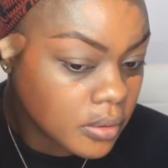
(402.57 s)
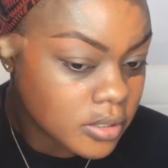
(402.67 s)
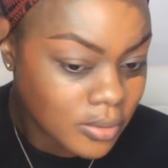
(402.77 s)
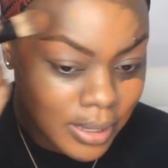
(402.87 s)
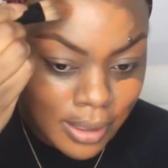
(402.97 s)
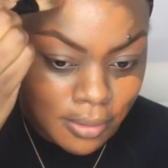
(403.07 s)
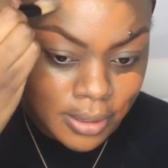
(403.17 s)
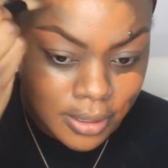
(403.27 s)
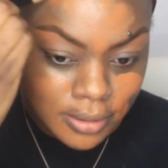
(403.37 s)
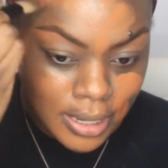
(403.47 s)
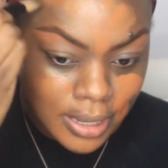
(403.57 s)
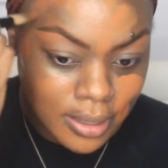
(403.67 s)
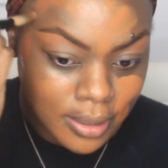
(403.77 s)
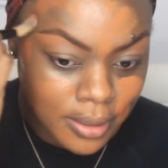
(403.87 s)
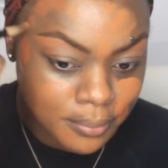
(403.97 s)
So I ain't out here
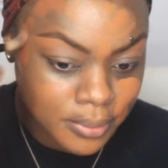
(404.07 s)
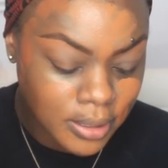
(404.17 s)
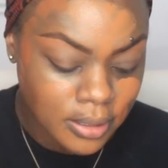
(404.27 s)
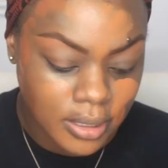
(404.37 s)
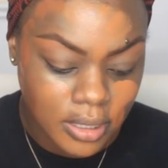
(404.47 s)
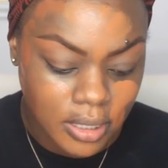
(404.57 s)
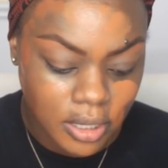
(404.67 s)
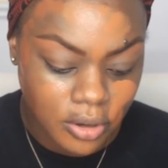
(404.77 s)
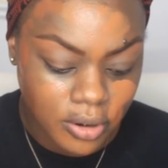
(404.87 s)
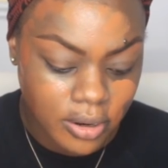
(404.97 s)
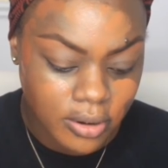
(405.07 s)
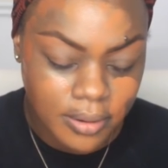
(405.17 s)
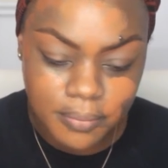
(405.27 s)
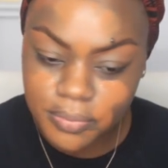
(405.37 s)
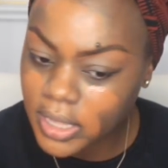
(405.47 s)
like completely looking cray
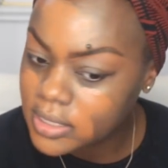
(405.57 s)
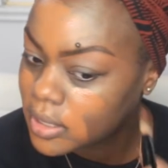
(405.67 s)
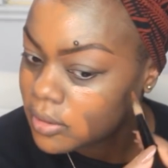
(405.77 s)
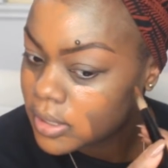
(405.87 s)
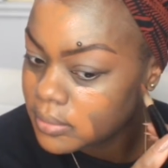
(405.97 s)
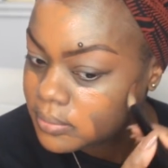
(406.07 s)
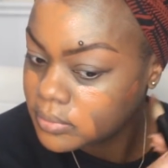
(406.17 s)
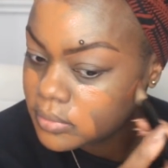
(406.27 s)
cray. Thanks, Lola.